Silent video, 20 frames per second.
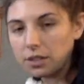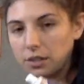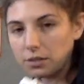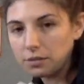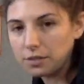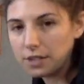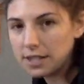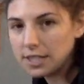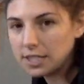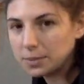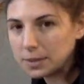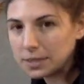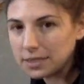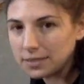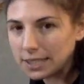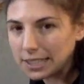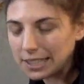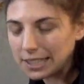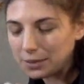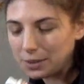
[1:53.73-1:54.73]
You very
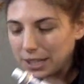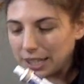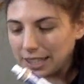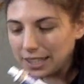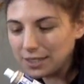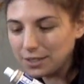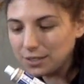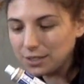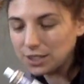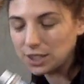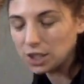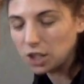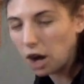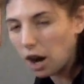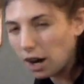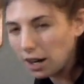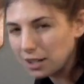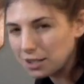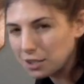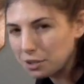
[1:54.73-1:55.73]
specifically want to use
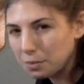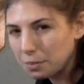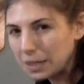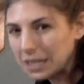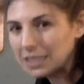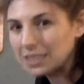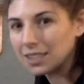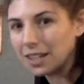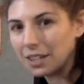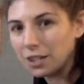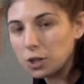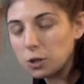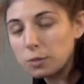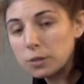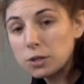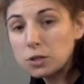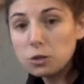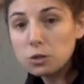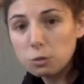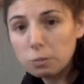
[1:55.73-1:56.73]
dog toothpaste, not
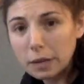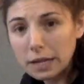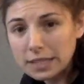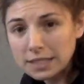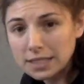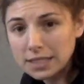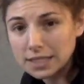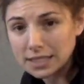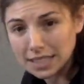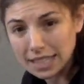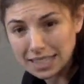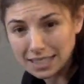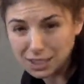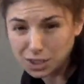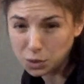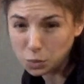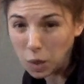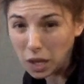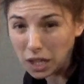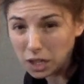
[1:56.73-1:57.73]
human toothpaste, because they
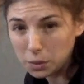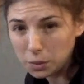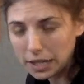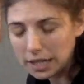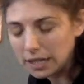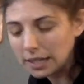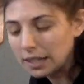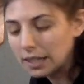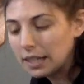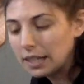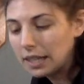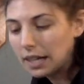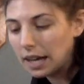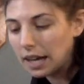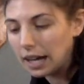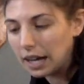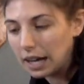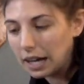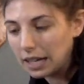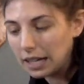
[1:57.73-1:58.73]
swallow it.
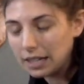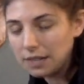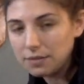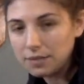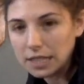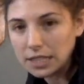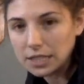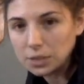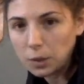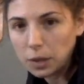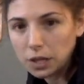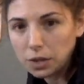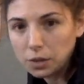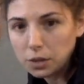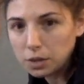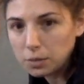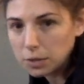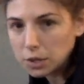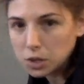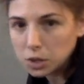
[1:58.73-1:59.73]
And if they swallow
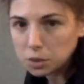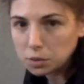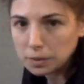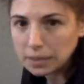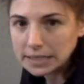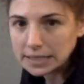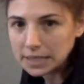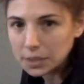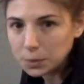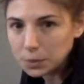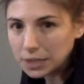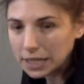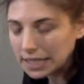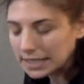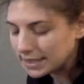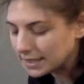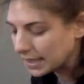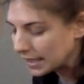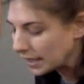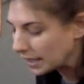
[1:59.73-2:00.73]
human toothpaste, they will
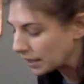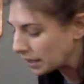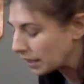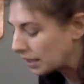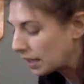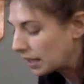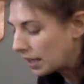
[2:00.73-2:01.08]
get sick.